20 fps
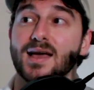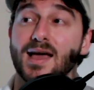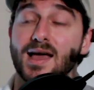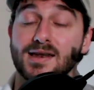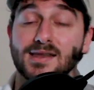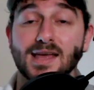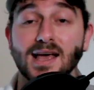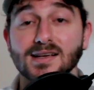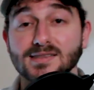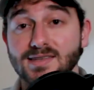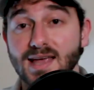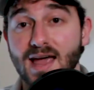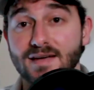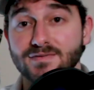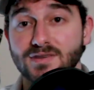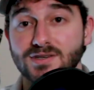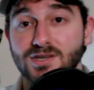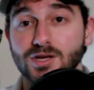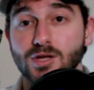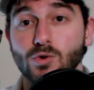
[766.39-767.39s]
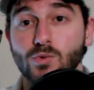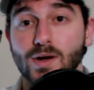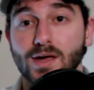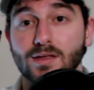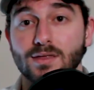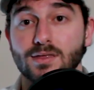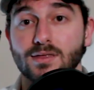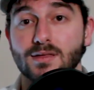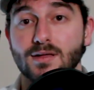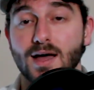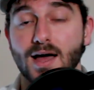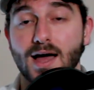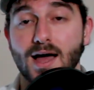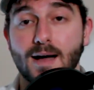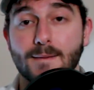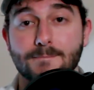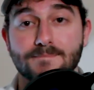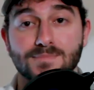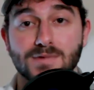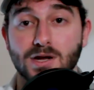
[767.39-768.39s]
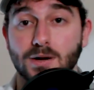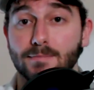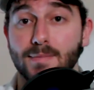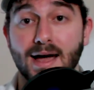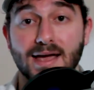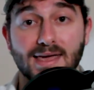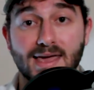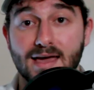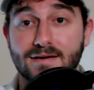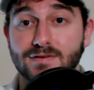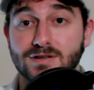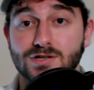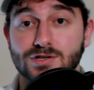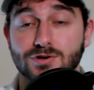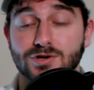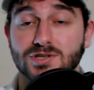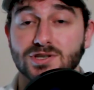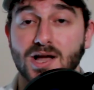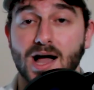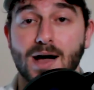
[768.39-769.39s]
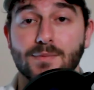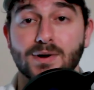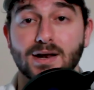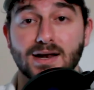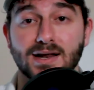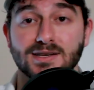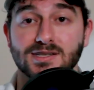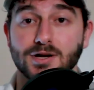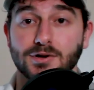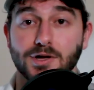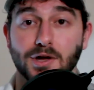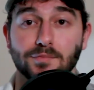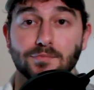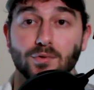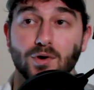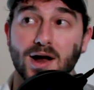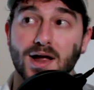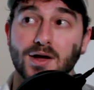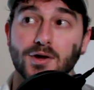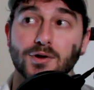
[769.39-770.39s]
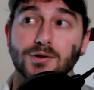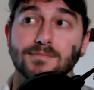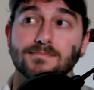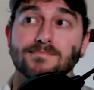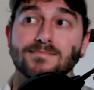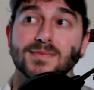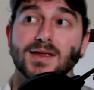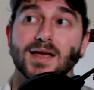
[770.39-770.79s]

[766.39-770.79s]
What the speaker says: And yes, they have to deal with Mike Evans, Chris Godwin, and Antonio Brown.